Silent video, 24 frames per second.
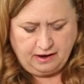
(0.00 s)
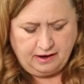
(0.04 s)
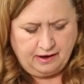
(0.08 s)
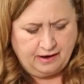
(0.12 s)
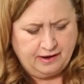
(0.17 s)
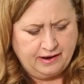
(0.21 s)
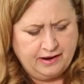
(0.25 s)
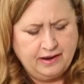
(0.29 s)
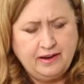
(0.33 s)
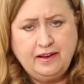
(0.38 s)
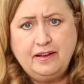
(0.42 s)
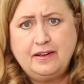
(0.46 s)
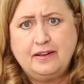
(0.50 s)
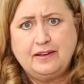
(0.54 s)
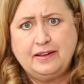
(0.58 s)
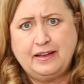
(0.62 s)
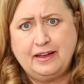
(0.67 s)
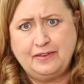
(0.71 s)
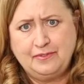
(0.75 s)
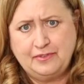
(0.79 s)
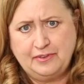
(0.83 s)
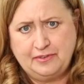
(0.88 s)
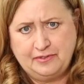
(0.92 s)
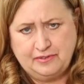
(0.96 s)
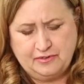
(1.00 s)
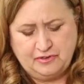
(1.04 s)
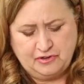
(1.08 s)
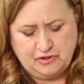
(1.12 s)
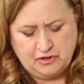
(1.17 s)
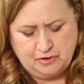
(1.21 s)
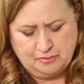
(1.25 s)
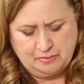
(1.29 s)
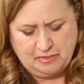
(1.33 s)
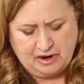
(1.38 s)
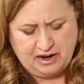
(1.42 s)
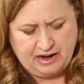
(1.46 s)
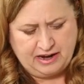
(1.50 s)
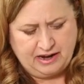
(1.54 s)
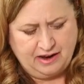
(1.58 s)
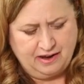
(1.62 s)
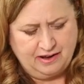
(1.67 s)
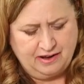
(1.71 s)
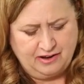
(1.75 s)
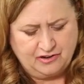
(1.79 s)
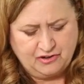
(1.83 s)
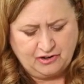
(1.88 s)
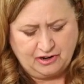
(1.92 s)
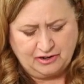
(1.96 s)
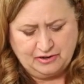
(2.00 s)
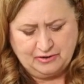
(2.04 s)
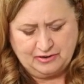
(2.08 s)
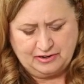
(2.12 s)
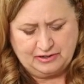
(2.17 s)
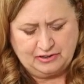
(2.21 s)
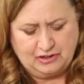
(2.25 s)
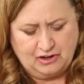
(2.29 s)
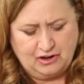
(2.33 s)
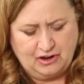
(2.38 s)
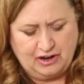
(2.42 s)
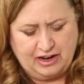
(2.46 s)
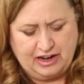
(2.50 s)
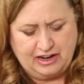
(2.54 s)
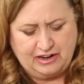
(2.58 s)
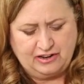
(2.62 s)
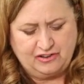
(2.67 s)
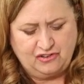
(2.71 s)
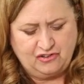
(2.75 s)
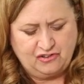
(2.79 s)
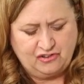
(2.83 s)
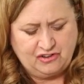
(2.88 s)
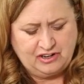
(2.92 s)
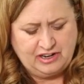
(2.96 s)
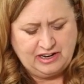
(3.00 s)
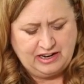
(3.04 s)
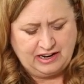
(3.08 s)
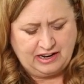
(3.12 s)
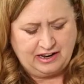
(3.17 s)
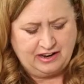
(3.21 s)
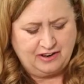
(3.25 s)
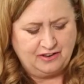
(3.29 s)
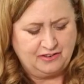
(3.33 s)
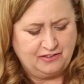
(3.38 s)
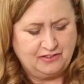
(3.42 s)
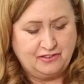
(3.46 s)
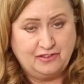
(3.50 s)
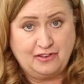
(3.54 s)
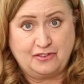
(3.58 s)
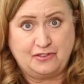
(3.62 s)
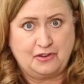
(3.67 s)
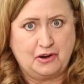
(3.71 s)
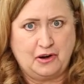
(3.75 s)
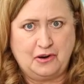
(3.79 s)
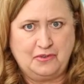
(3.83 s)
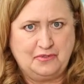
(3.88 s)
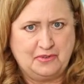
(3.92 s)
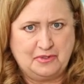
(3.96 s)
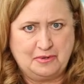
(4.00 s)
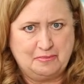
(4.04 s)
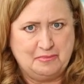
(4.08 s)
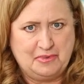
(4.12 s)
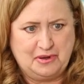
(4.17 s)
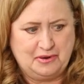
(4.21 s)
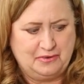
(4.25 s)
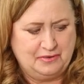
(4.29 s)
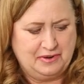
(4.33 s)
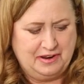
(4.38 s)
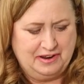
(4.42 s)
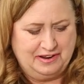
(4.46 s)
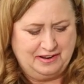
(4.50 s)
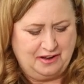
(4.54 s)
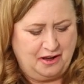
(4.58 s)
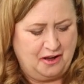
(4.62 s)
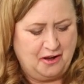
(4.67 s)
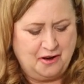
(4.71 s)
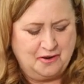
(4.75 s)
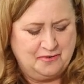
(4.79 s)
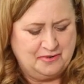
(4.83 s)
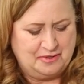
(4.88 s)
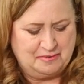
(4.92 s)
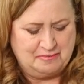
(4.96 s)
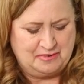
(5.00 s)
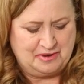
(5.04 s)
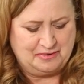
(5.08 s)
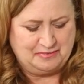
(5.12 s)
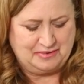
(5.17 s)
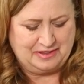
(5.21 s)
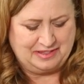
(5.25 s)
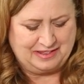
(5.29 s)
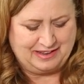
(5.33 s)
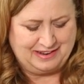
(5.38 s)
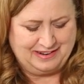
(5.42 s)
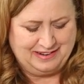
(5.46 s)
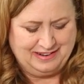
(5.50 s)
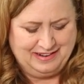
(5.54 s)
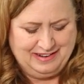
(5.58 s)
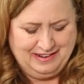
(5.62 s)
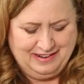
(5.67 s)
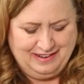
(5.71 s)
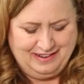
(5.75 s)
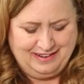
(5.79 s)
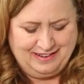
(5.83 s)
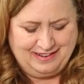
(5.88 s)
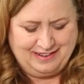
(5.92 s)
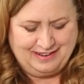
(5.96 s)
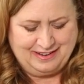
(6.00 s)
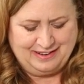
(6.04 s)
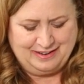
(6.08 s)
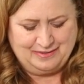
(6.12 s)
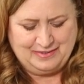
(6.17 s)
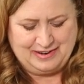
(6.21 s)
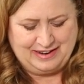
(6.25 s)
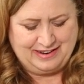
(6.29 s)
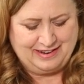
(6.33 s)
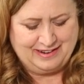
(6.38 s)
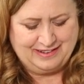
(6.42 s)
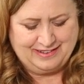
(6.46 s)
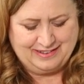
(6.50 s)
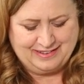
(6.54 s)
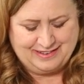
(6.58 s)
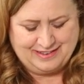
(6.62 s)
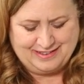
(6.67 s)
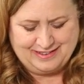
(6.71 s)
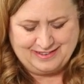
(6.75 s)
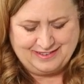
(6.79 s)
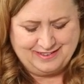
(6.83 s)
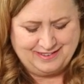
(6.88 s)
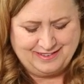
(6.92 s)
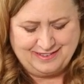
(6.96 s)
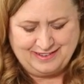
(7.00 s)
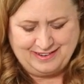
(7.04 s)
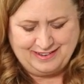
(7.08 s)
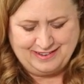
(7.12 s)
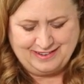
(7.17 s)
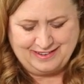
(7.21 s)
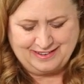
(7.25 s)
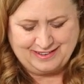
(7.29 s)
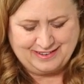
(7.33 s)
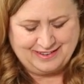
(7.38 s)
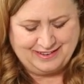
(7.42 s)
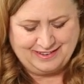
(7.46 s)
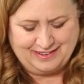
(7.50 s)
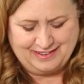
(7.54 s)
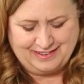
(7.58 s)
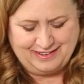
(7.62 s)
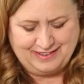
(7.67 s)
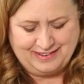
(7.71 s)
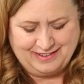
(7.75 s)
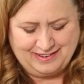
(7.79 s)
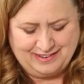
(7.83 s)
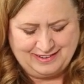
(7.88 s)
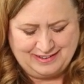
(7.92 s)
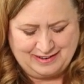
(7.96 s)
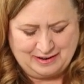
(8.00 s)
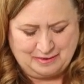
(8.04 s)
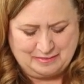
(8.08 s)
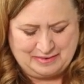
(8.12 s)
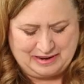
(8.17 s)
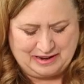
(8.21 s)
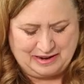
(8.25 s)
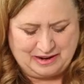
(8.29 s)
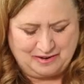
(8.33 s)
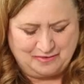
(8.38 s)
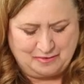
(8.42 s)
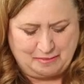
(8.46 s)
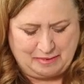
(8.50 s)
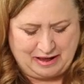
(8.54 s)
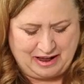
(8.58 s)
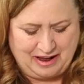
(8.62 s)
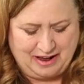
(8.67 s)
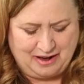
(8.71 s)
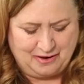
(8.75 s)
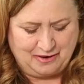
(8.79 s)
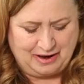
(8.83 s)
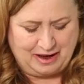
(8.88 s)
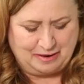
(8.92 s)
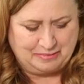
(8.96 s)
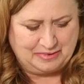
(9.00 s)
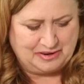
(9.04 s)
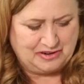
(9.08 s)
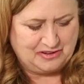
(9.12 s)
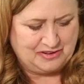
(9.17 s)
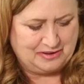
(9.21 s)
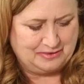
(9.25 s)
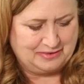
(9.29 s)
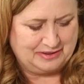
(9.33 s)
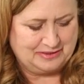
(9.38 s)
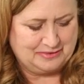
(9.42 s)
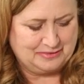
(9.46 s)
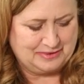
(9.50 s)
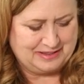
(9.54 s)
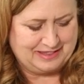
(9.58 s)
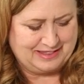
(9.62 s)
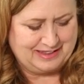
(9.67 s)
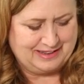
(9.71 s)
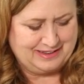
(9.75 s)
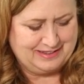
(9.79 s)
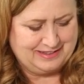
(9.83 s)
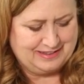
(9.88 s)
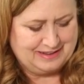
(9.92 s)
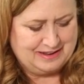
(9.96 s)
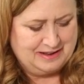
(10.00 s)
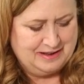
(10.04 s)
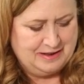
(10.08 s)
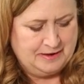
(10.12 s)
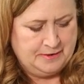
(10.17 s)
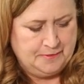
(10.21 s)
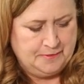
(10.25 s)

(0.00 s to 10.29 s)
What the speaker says: I gave this to my daughter-in-law, and she is just over the moon with it. I mean, she couldn't tell me enough about how happy she was with this.